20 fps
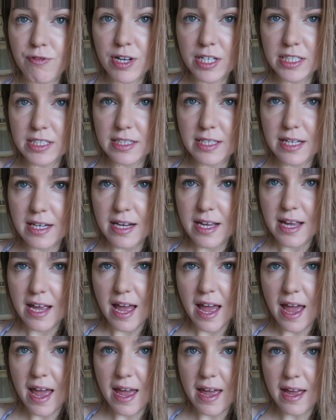freezes it
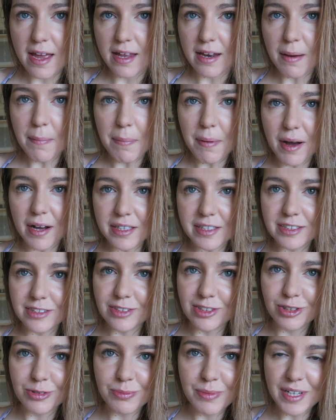and passes
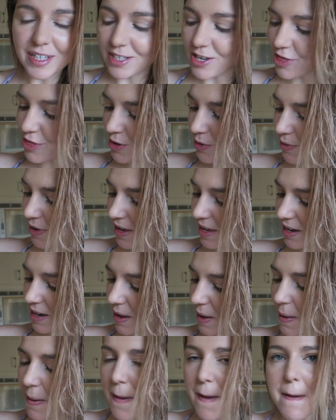them to me to throw in
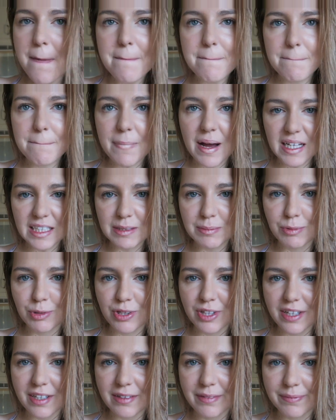my
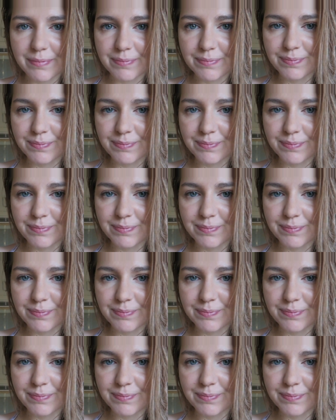smoothie.